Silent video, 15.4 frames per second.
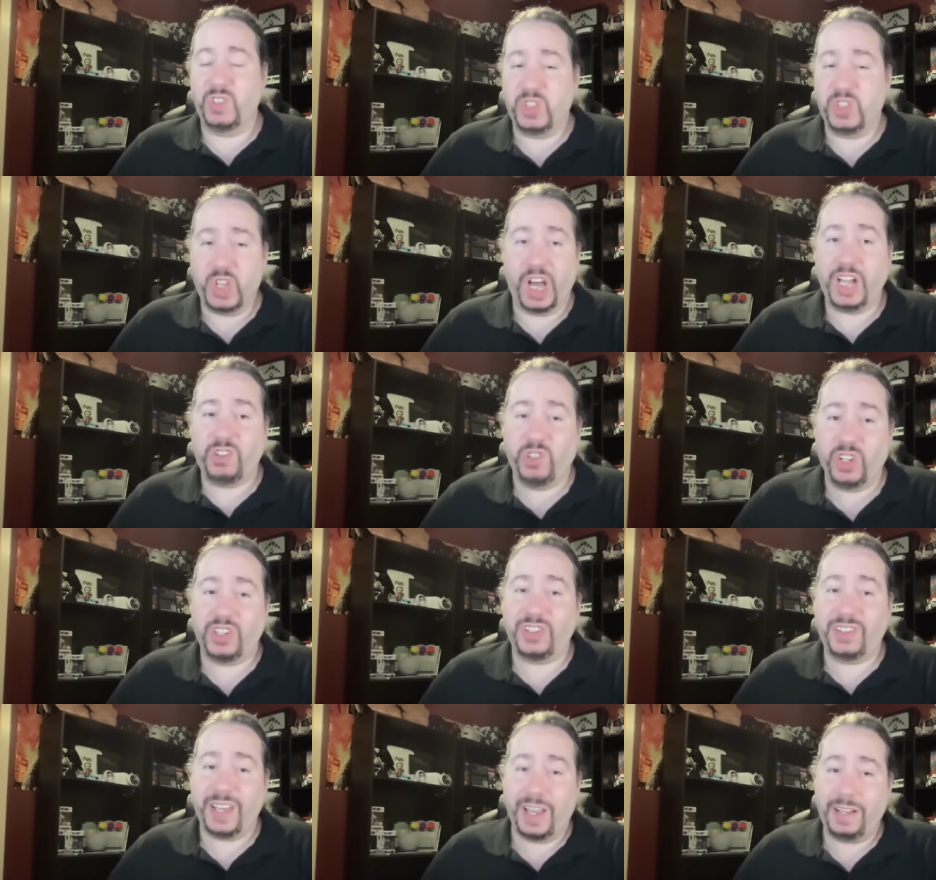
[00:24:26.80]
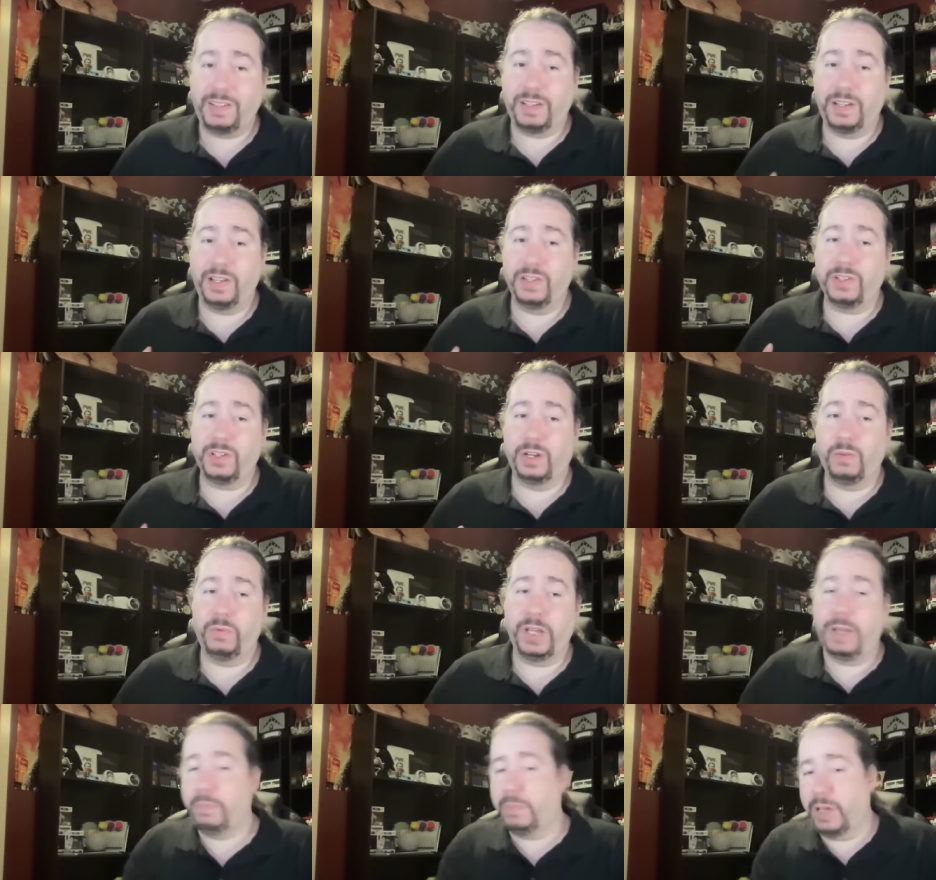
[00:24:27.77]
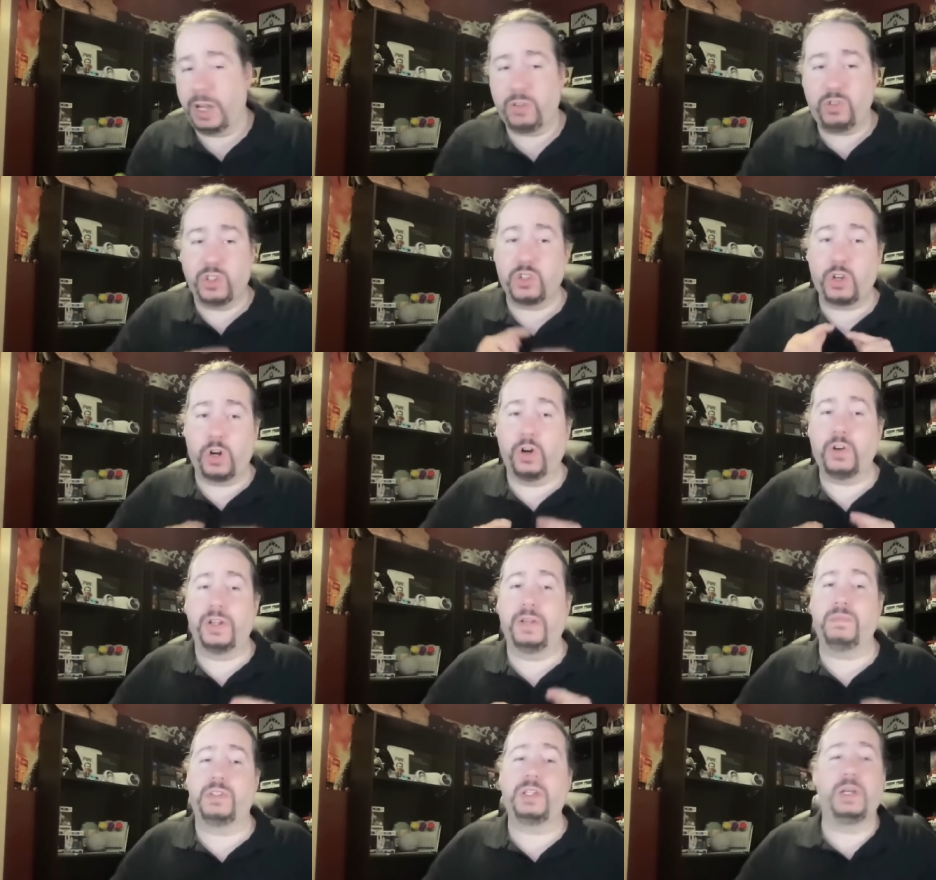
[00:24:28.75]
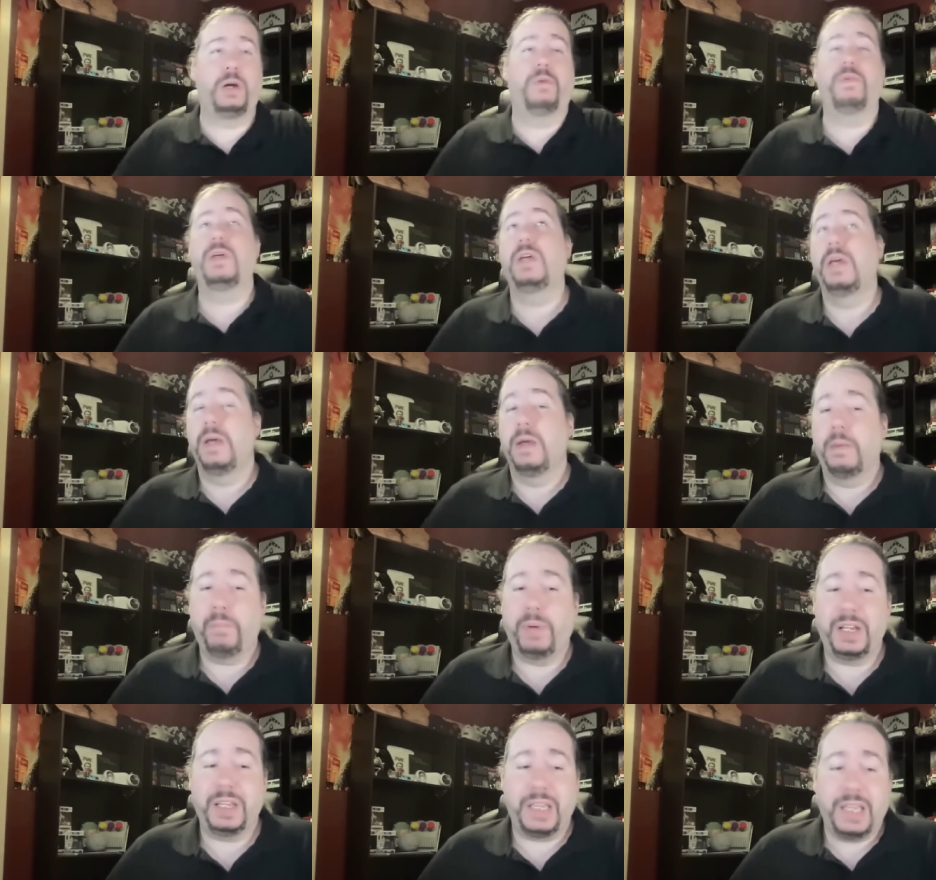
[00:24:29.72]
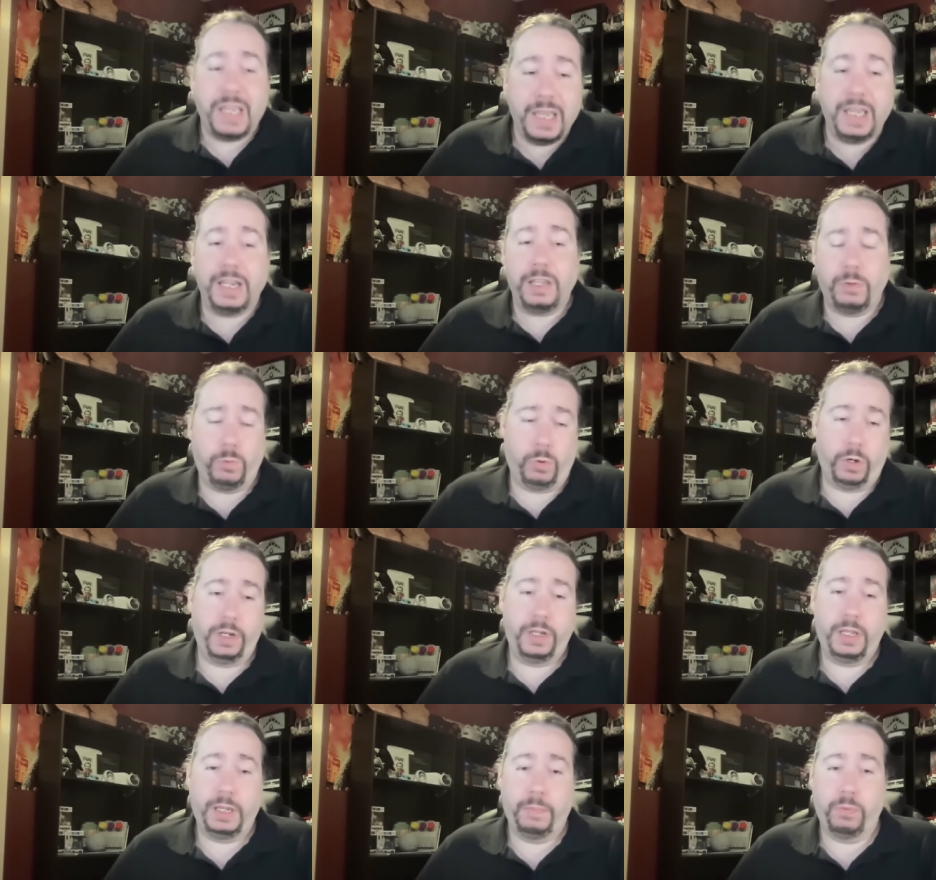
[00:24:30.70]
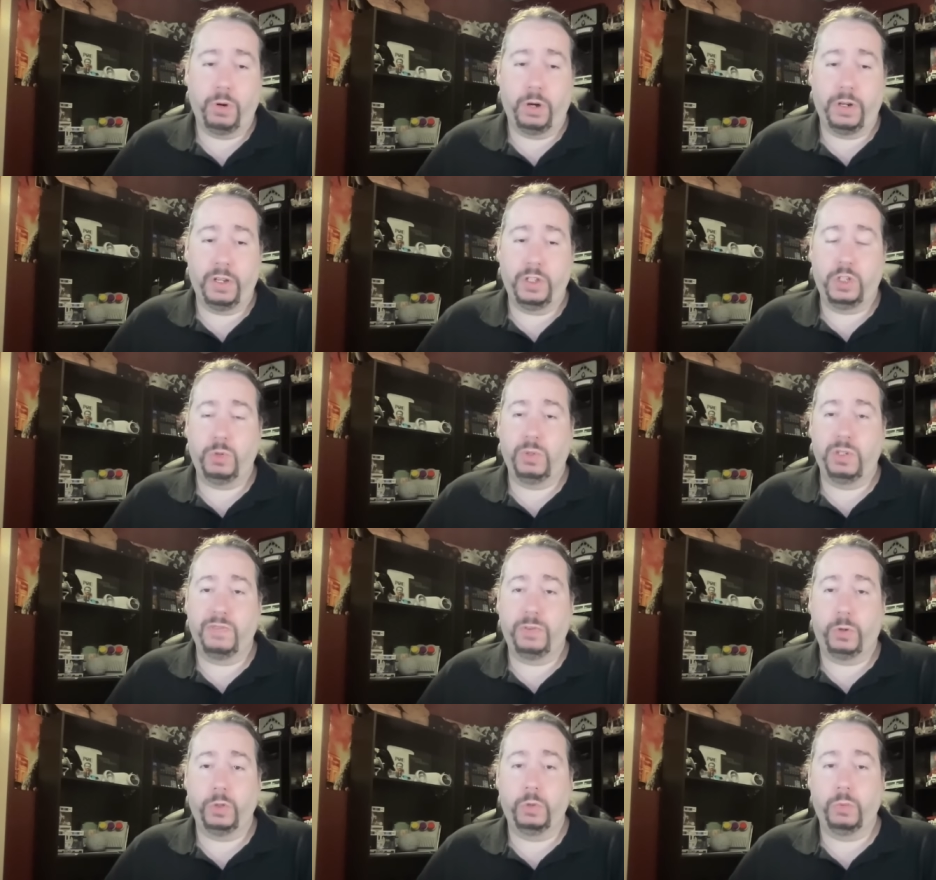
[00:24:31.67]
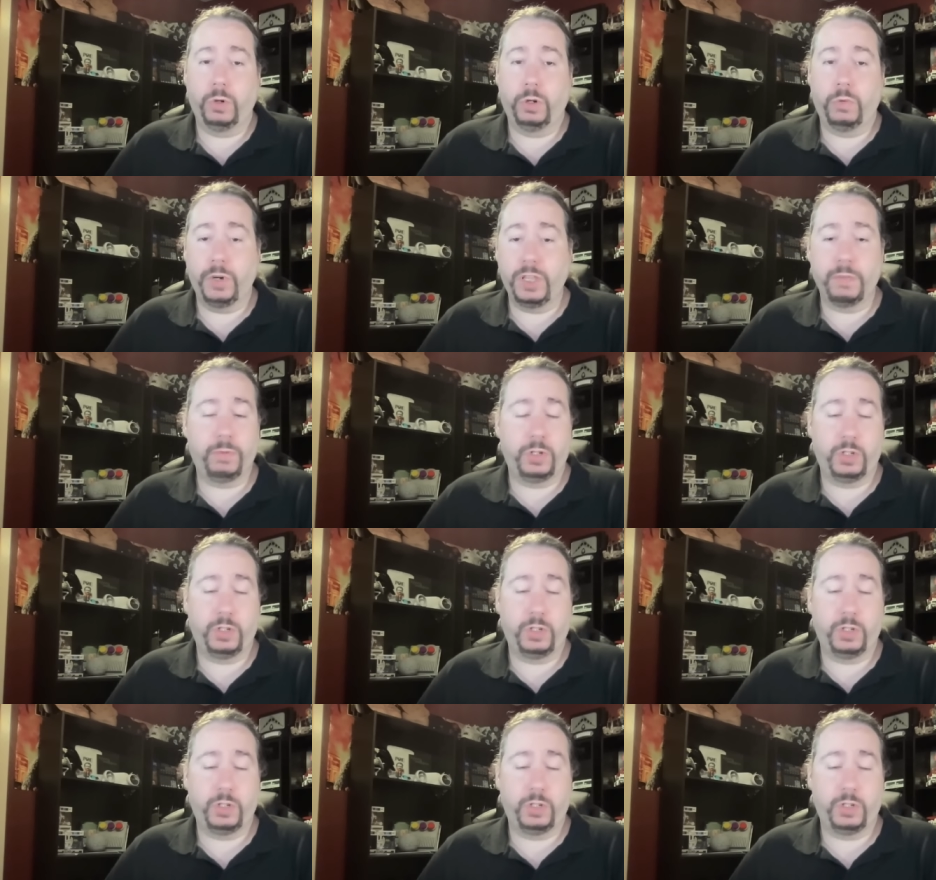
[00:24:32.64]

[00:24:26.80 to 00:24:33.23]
not just tainted his own name, not just hurt himself, but anyone he brought into his fold to work with him.